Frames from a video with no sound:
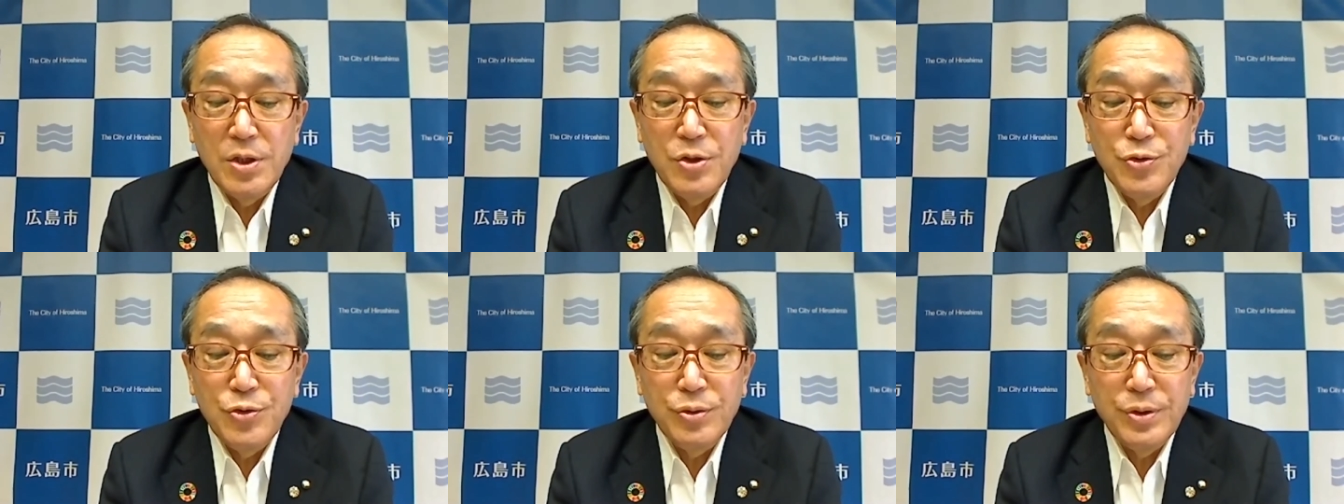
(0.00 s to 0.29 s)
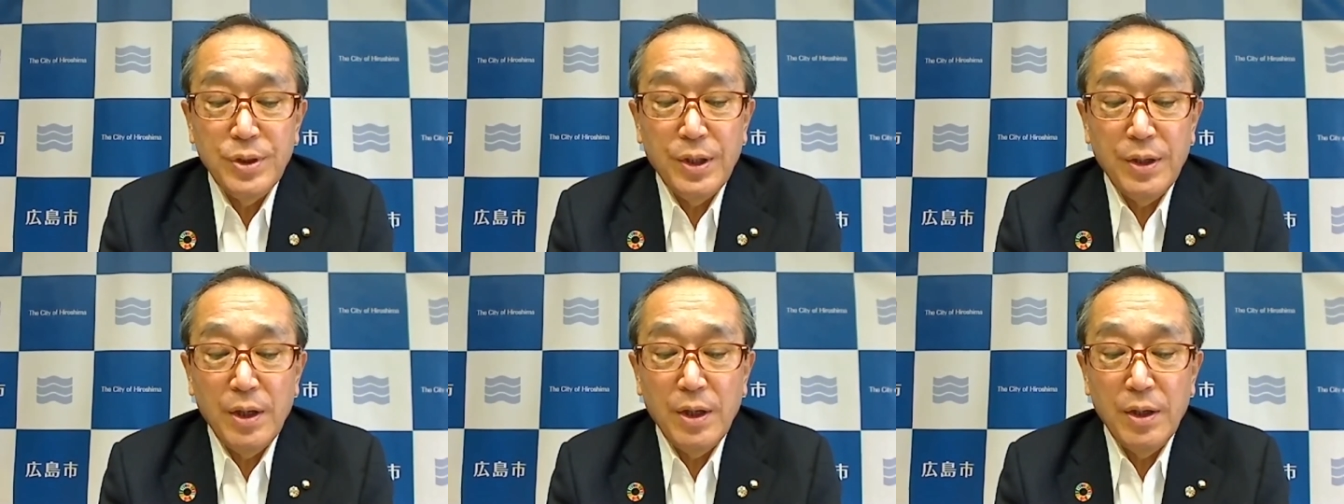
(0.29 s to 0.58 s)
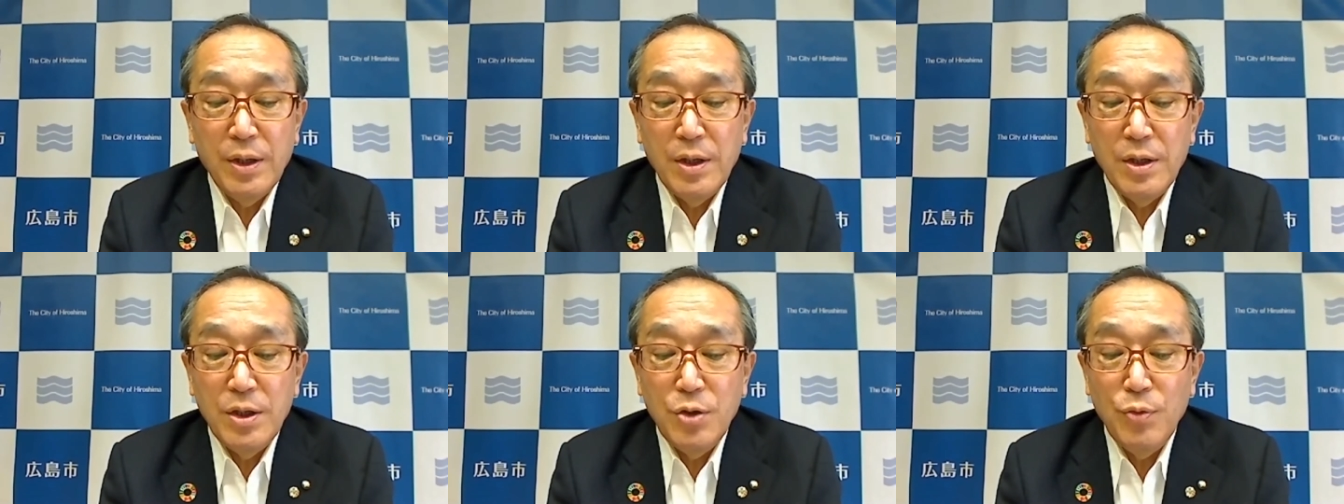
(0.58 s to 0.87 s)
And in
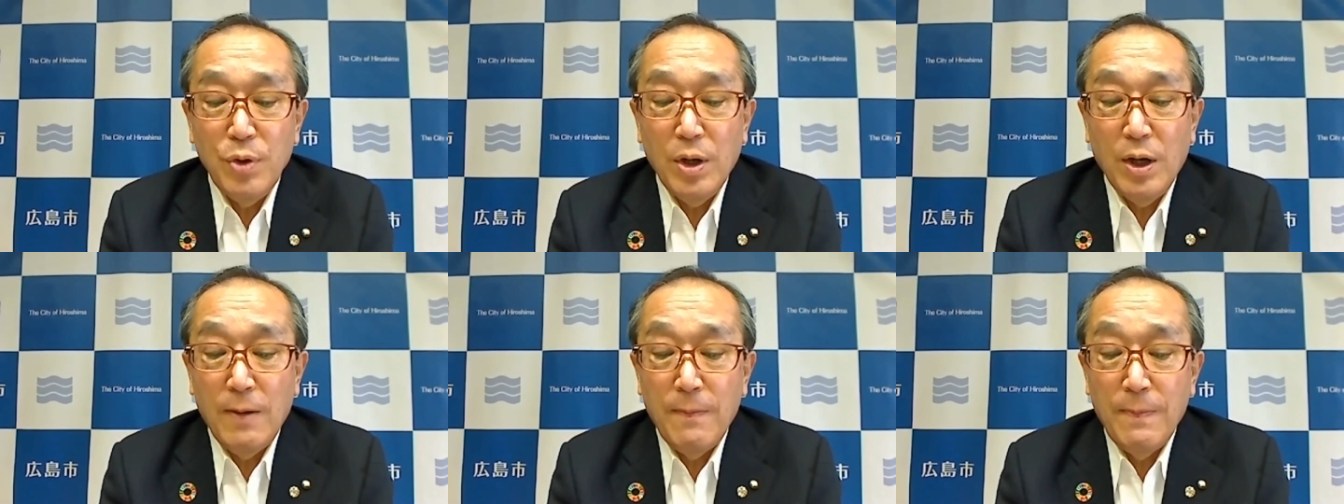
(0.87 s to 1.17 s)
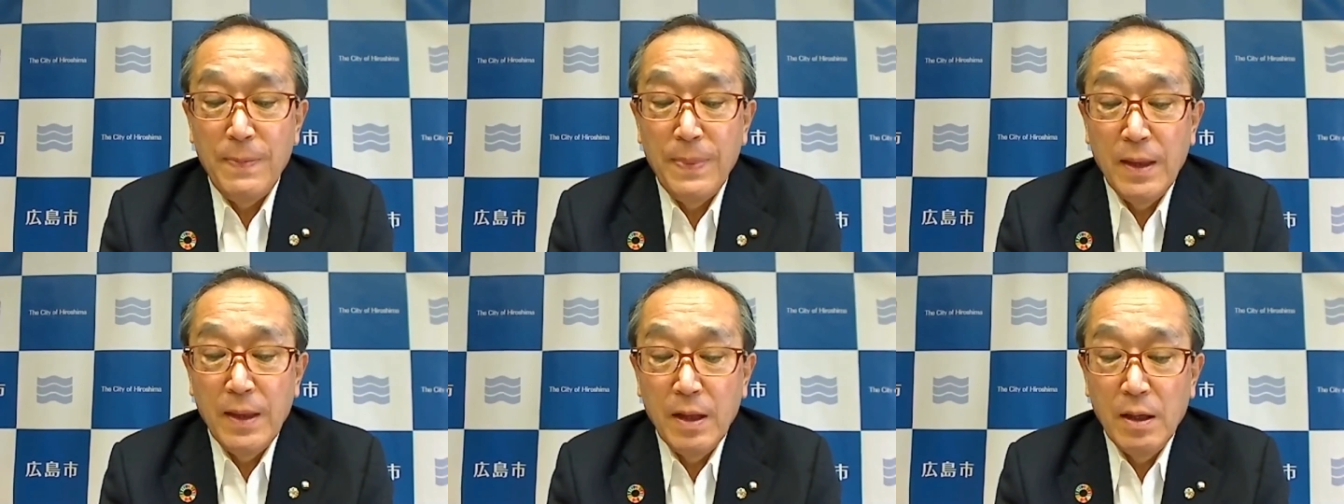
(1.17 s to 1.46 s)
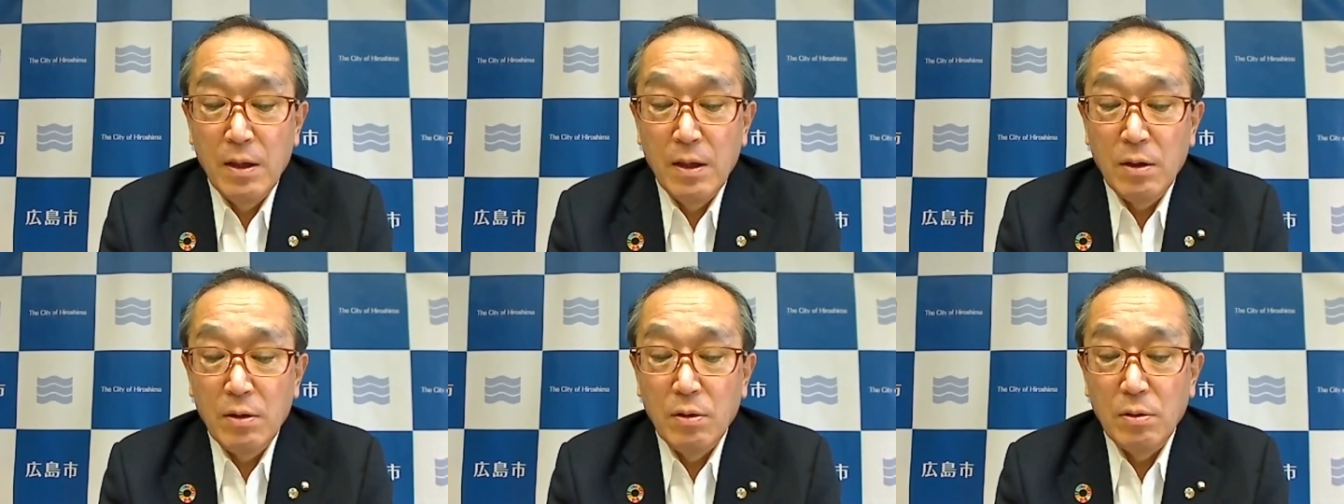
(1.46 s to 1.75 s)

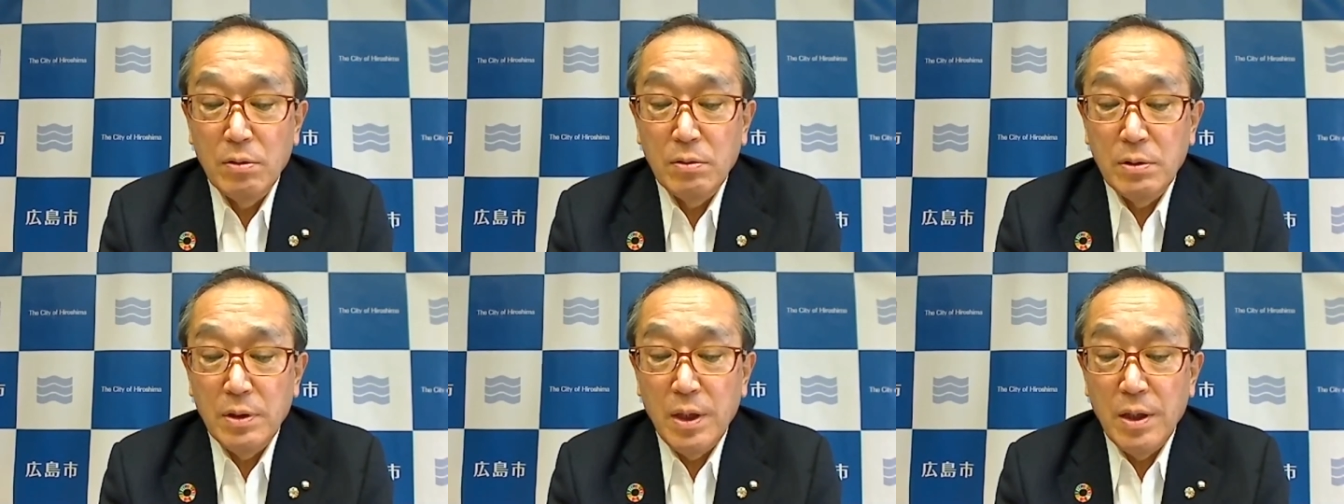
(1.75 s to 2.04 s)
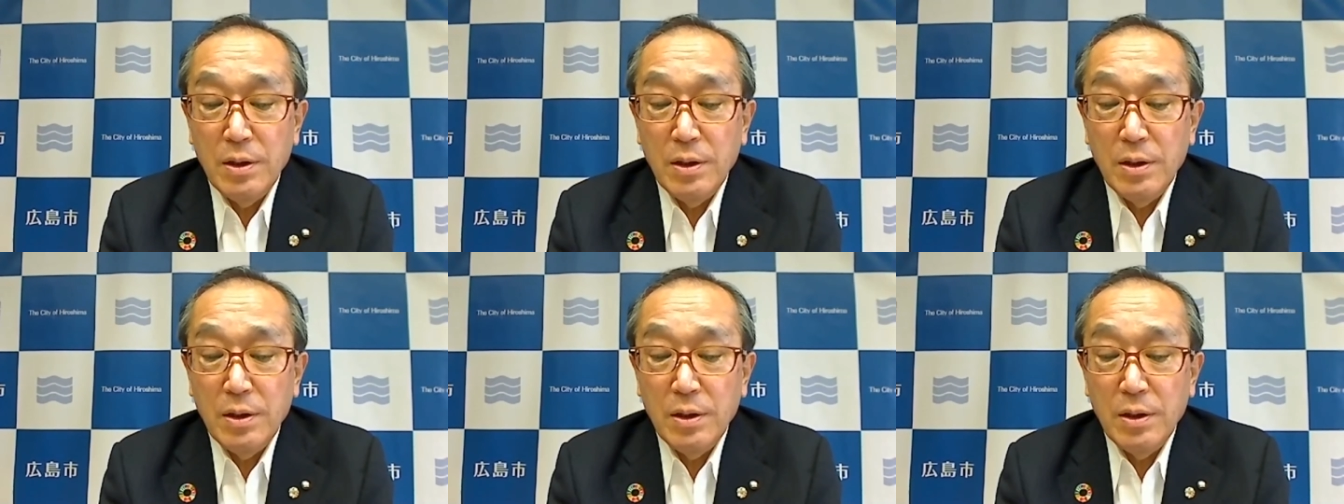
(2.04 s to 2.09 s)
2017,